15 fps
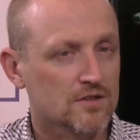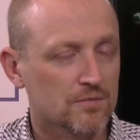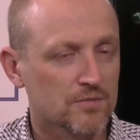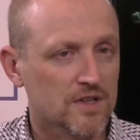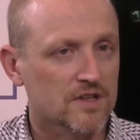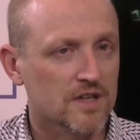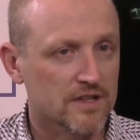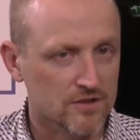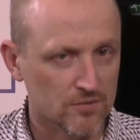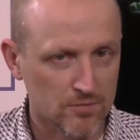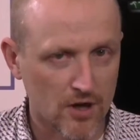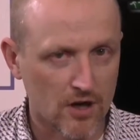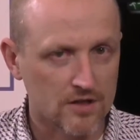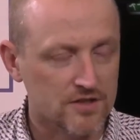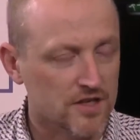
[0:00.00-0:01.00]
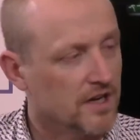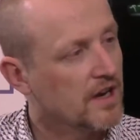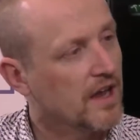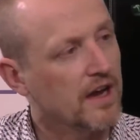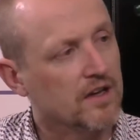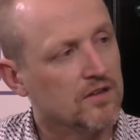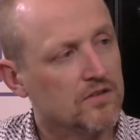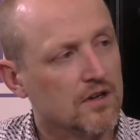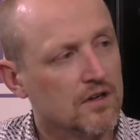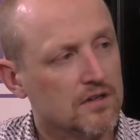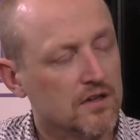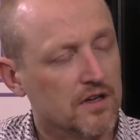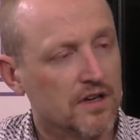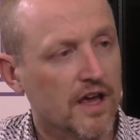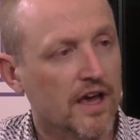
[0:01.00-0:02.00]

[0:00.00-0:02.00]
something like the Blockchain Hackathon can